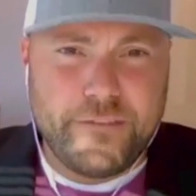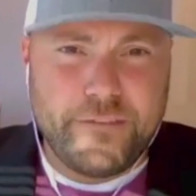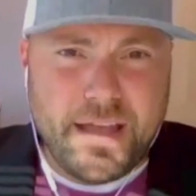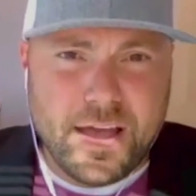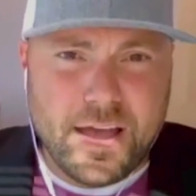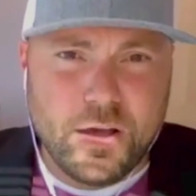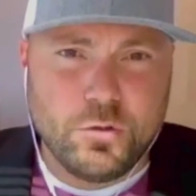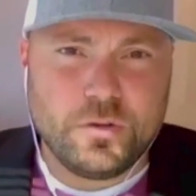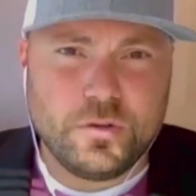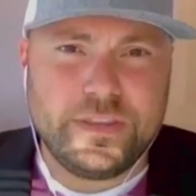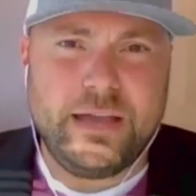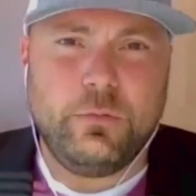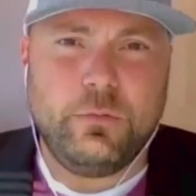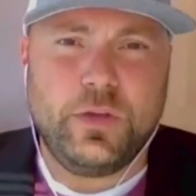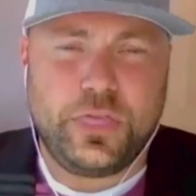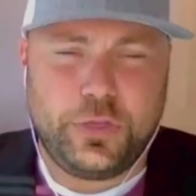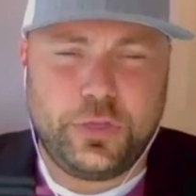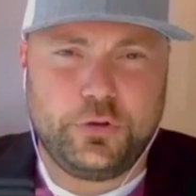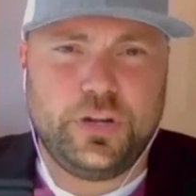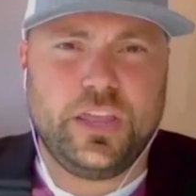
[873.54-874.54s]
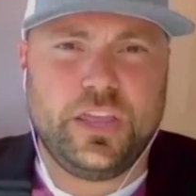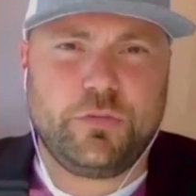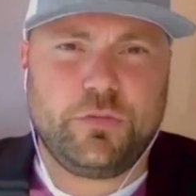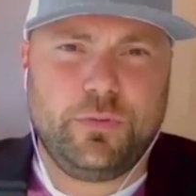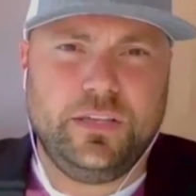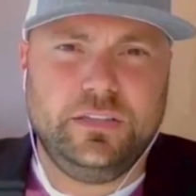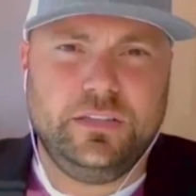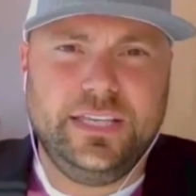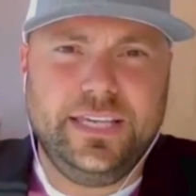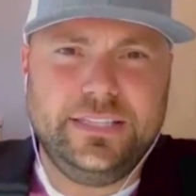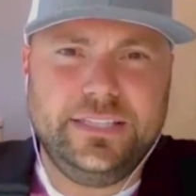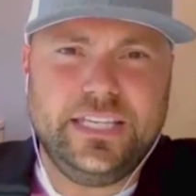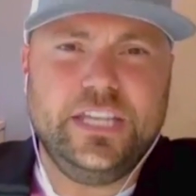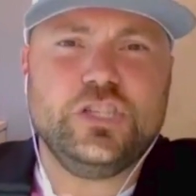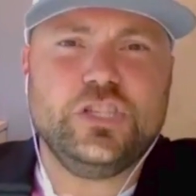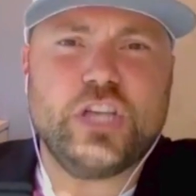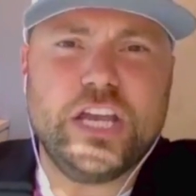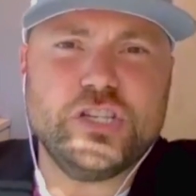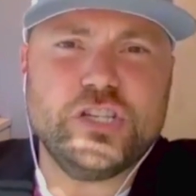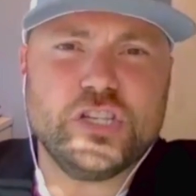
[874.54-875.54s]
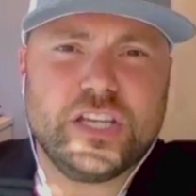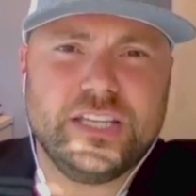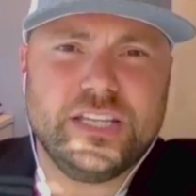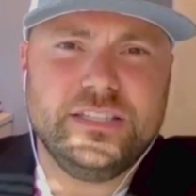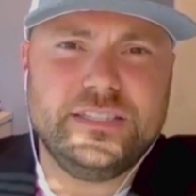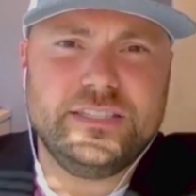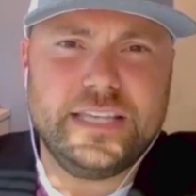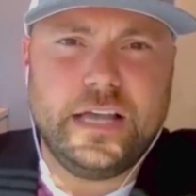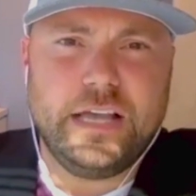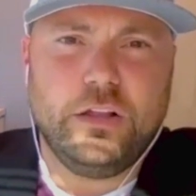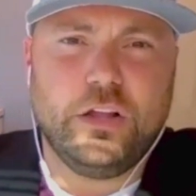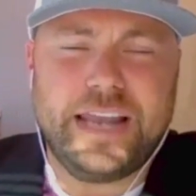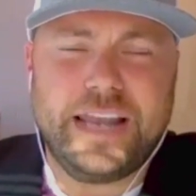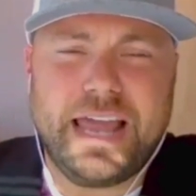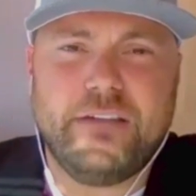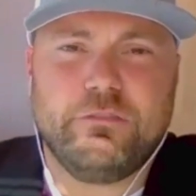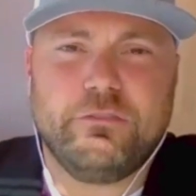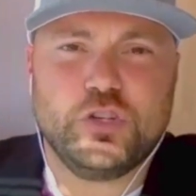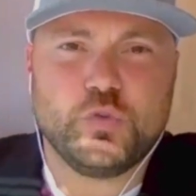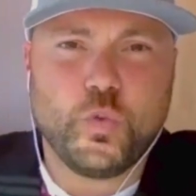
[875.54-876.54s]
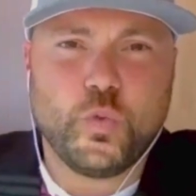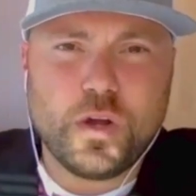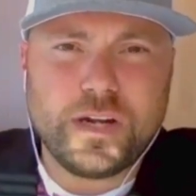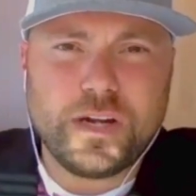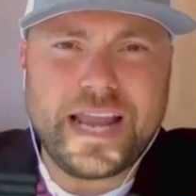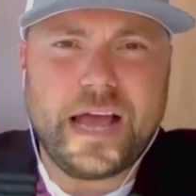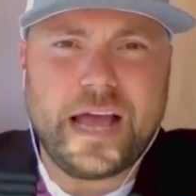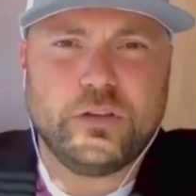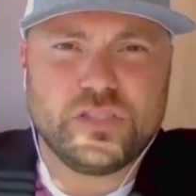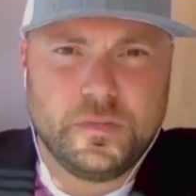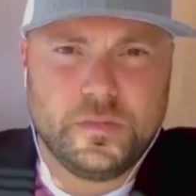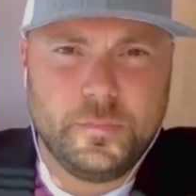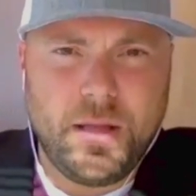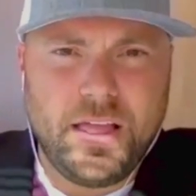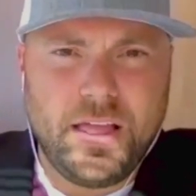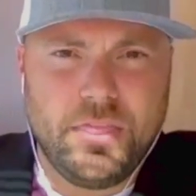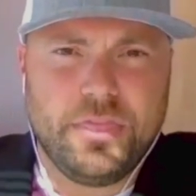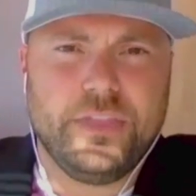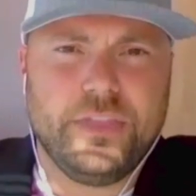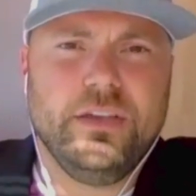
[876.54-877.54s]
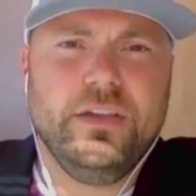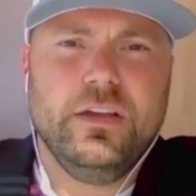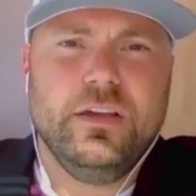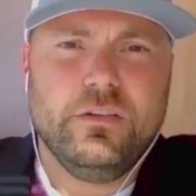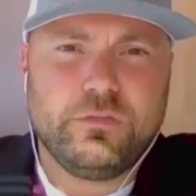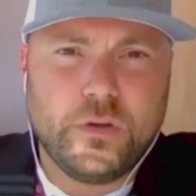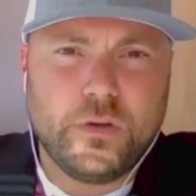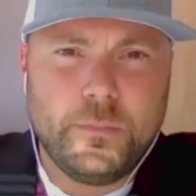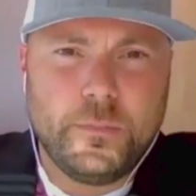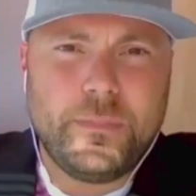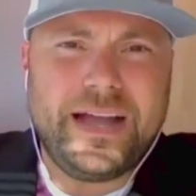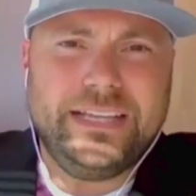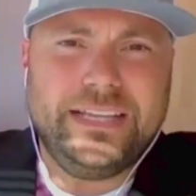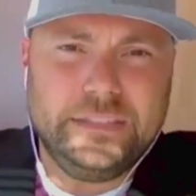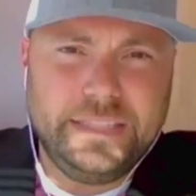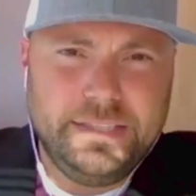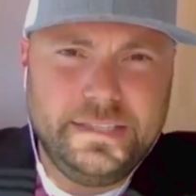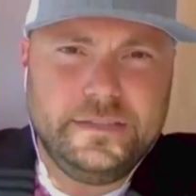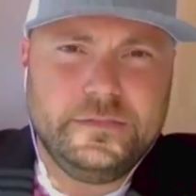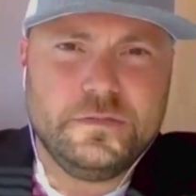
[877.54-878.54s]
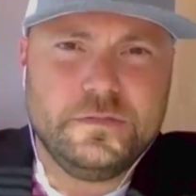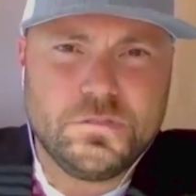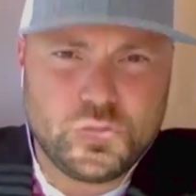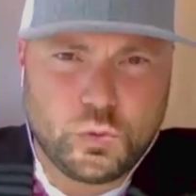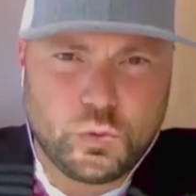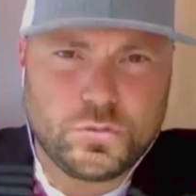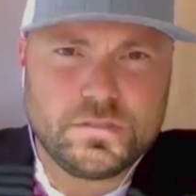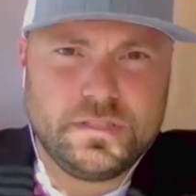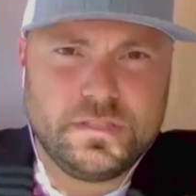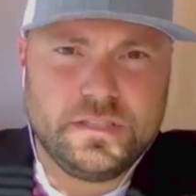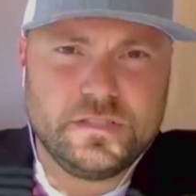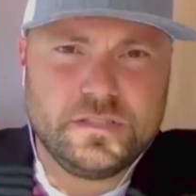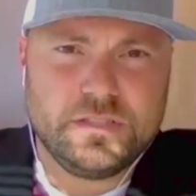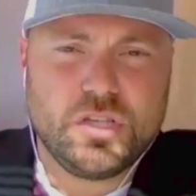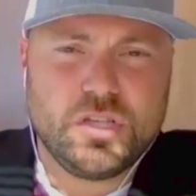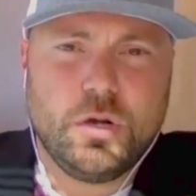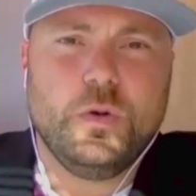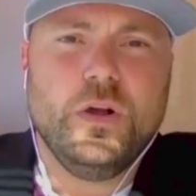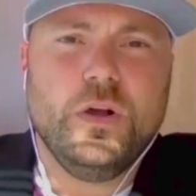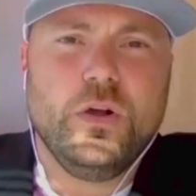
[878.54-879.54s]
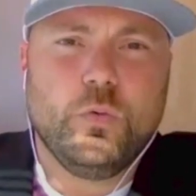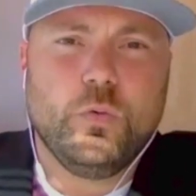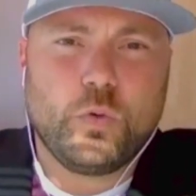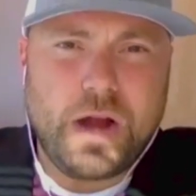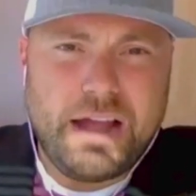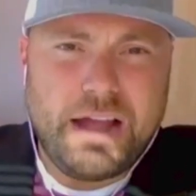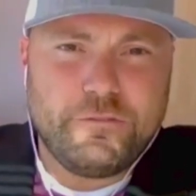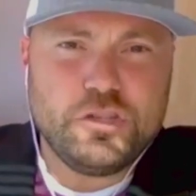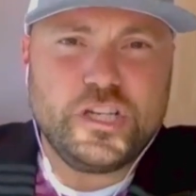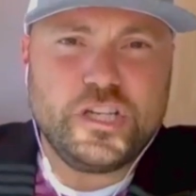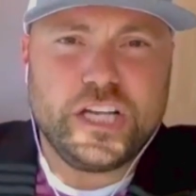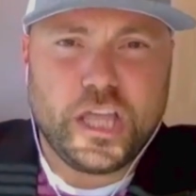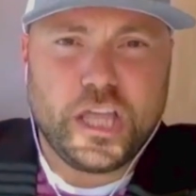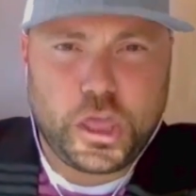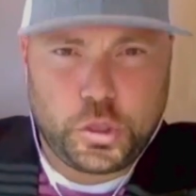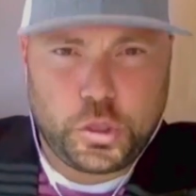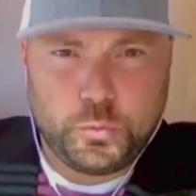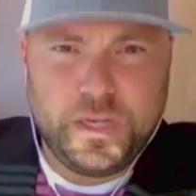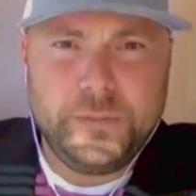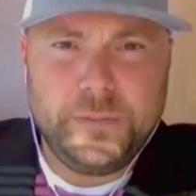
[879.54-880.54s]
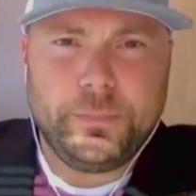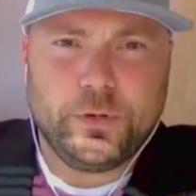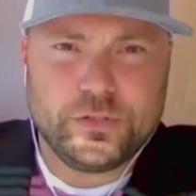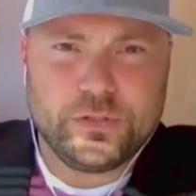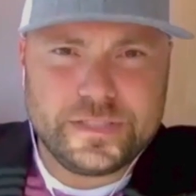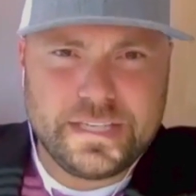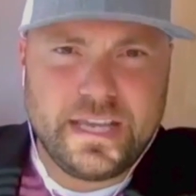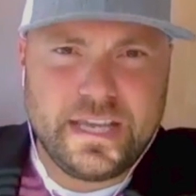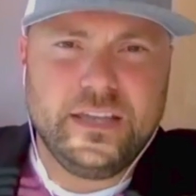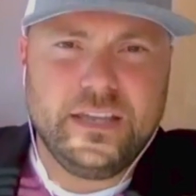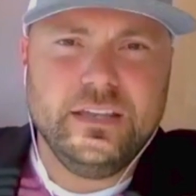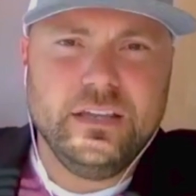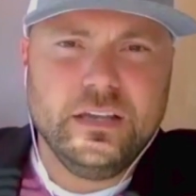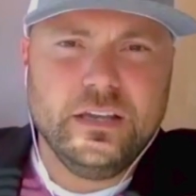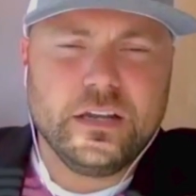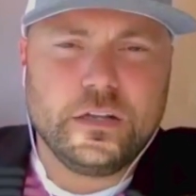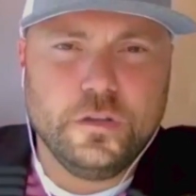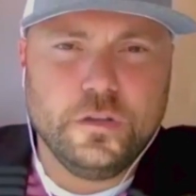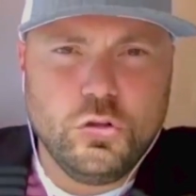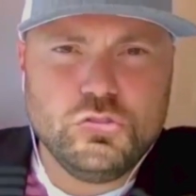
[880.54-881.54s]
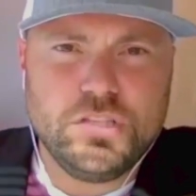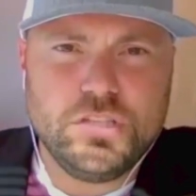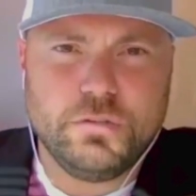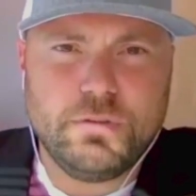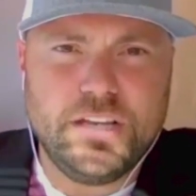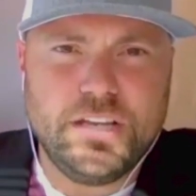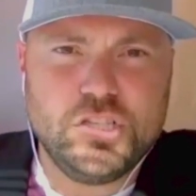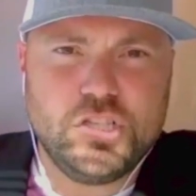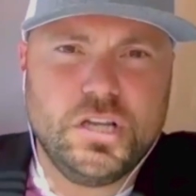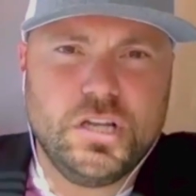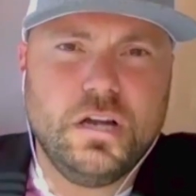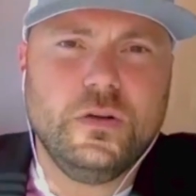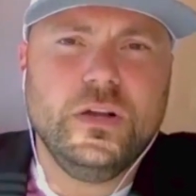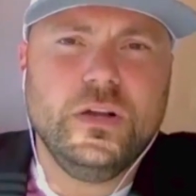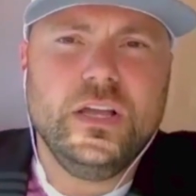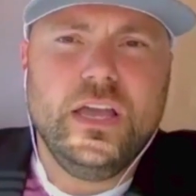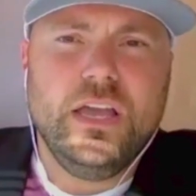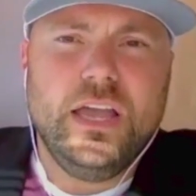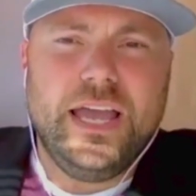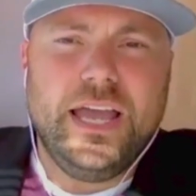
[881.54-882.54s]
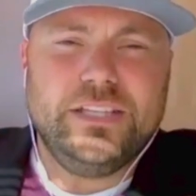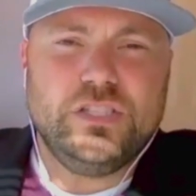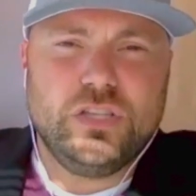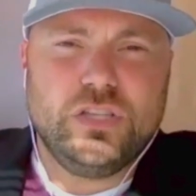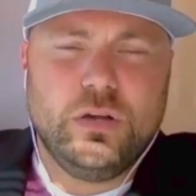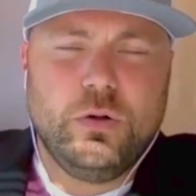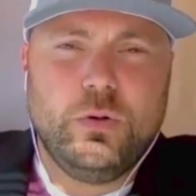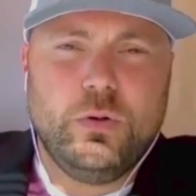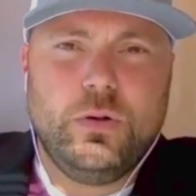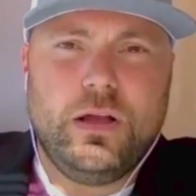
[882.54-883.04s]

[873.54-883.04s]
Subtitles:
Well, we found that with 33 leads, each agent can sell on average one house a month from my lead sources. So we're averaging a 3% closing ratio.